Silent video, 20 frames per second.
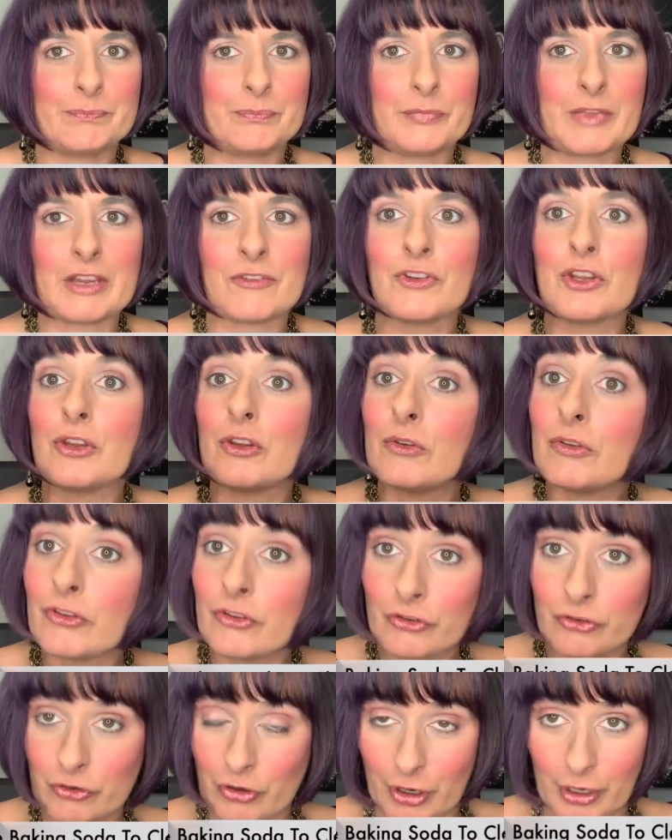if you use
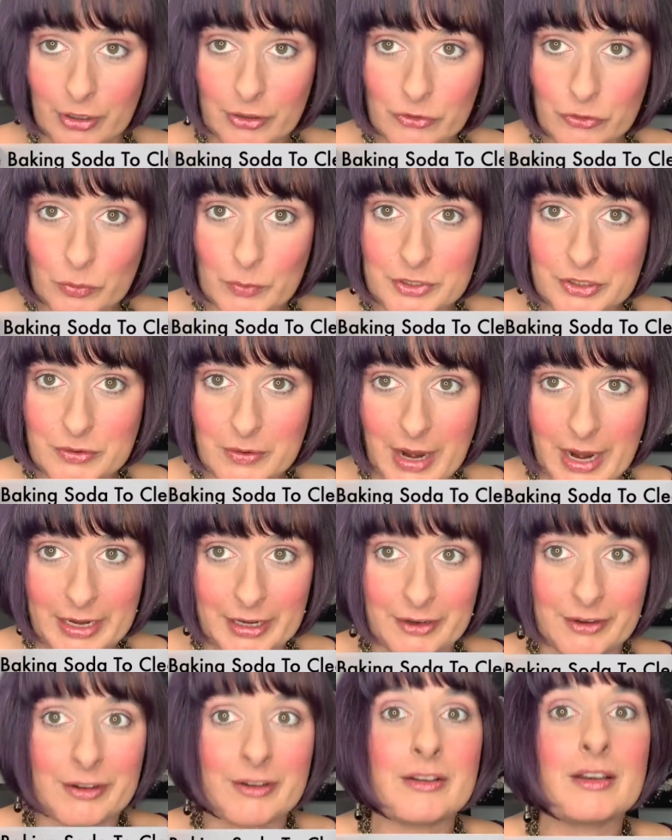starch when you
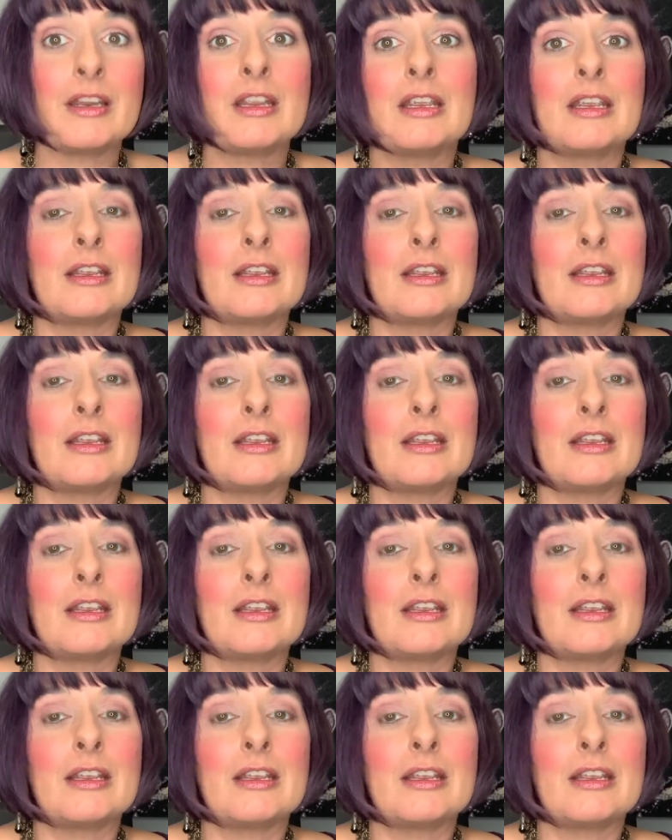iron,